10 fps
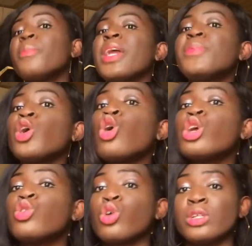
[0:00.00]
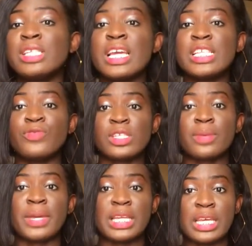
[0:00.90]
Baby oil contains
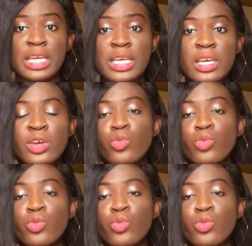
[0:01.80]
vitamin E,